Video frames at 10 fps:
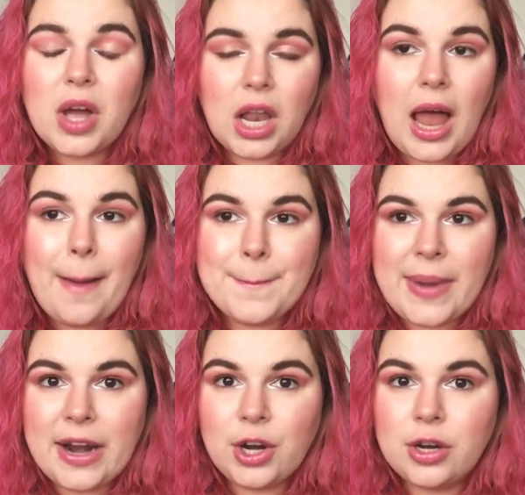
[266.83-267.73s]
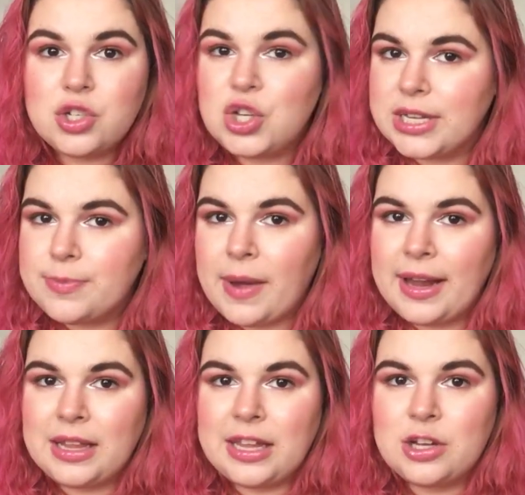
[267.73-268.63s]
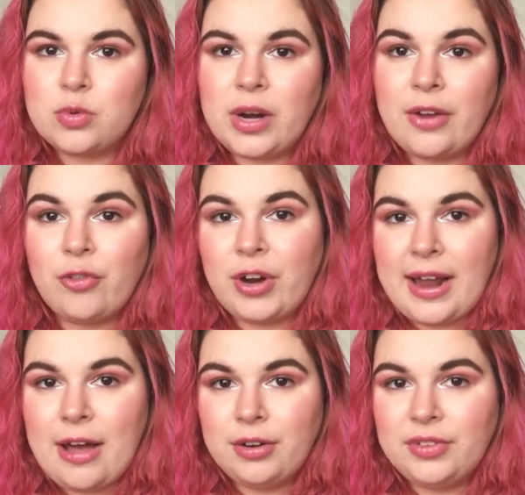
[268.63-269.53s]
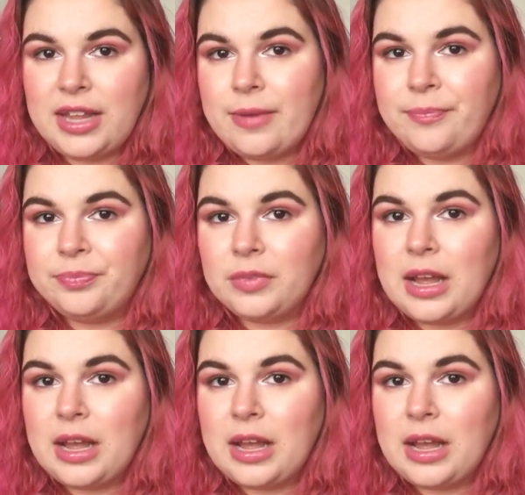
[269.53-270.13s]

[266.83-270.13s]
a lot better just buying things when I've run out of them.